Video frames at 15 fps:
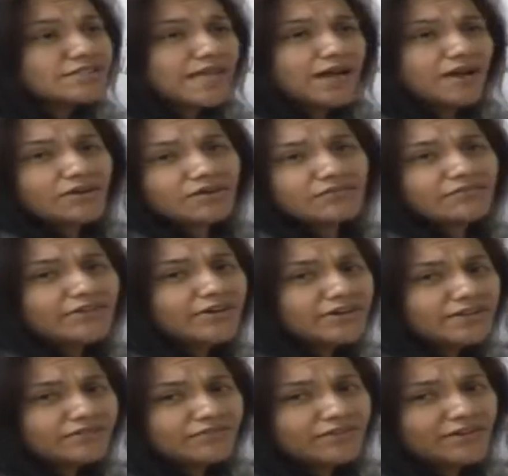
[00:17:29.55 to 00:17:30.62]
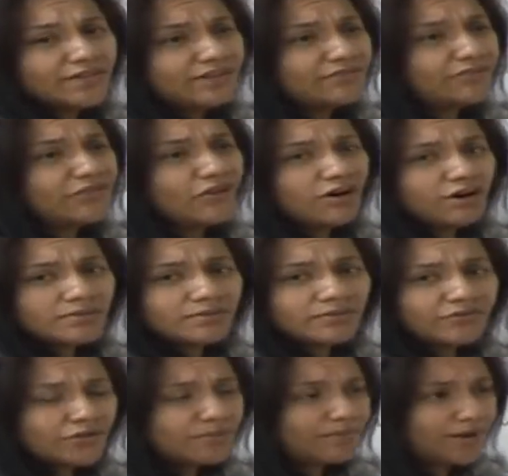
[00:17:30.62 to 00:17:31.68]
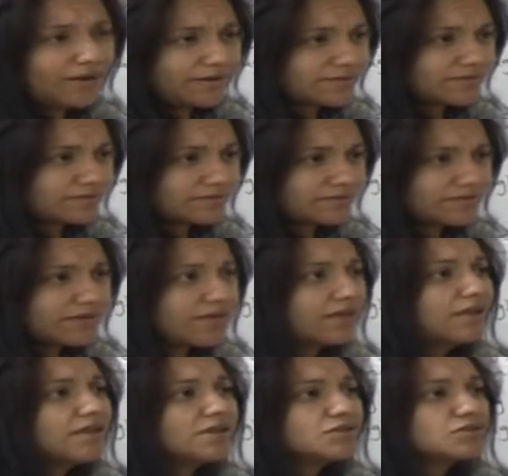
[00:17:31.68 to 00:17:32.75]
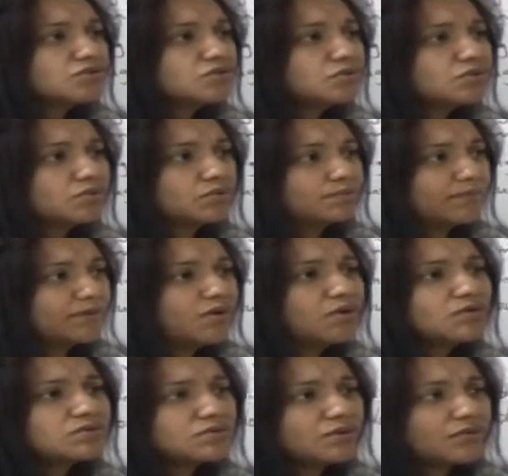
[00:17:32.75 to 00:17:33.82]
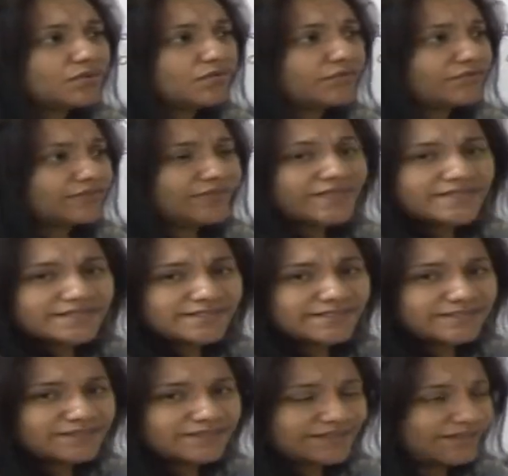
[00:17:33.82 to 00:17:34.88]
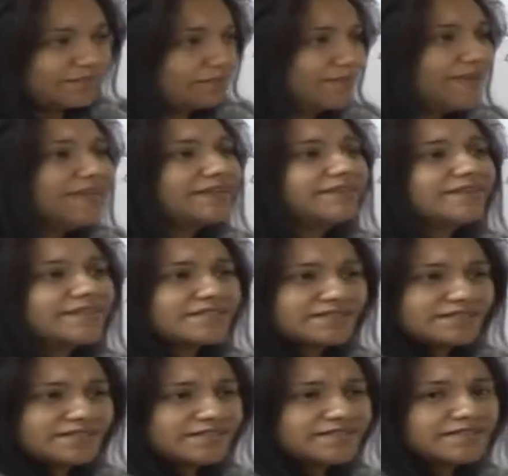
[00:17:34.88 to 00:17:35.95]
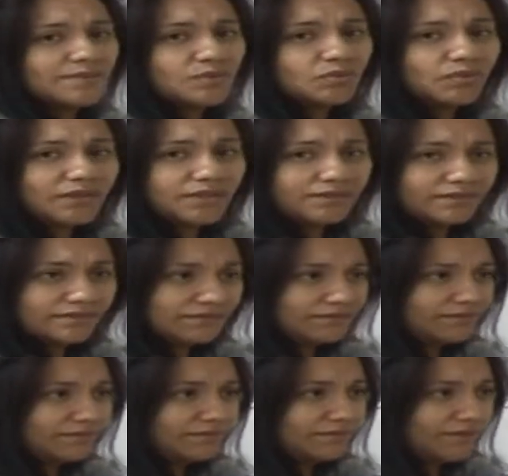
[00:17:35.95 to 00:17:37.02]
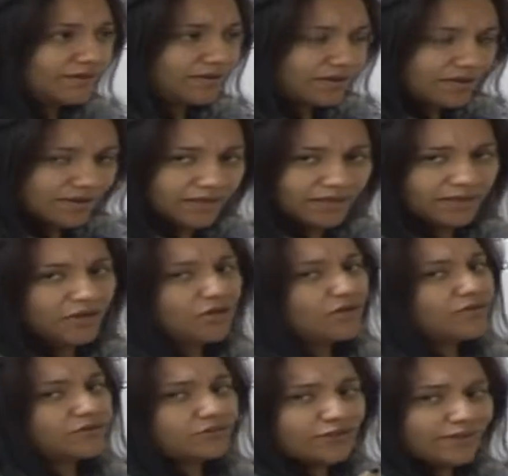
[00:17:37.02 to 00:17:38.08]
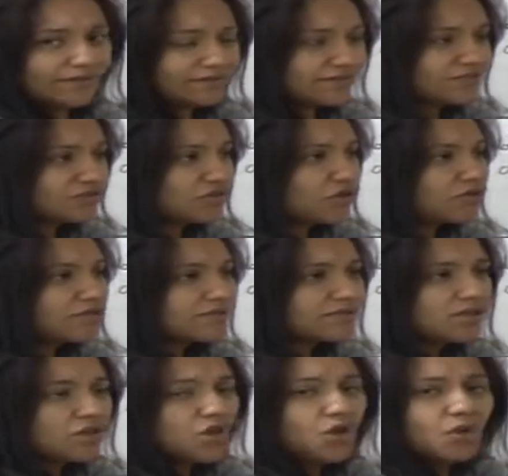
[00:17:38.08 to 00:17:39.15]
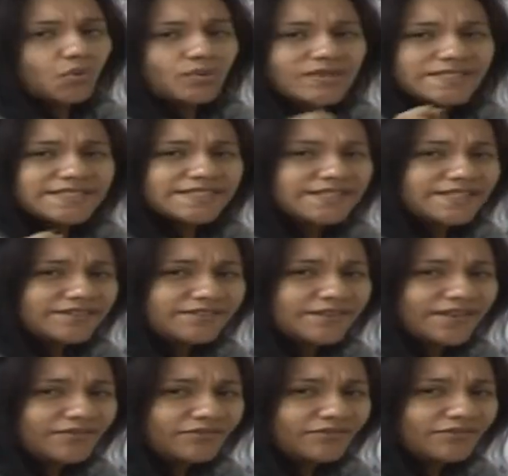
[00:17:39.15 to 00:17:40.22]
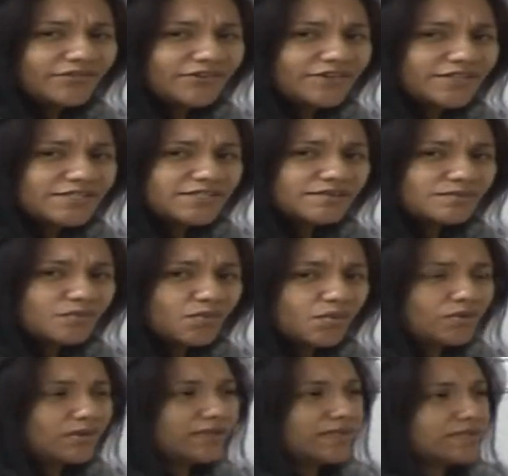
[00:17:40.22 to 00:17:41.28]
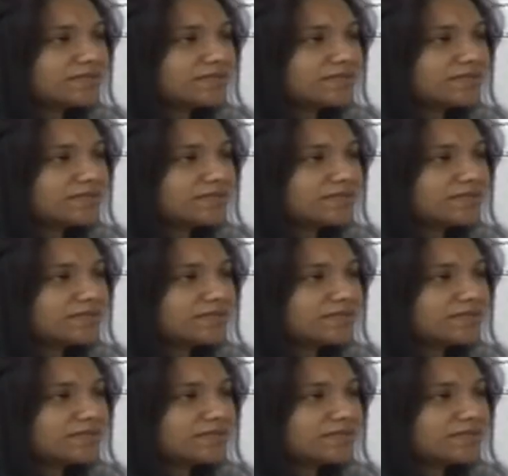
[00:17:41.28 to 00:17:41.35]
are very, very far from us. So, because of this big distance between Earth and the stars, we see them very small in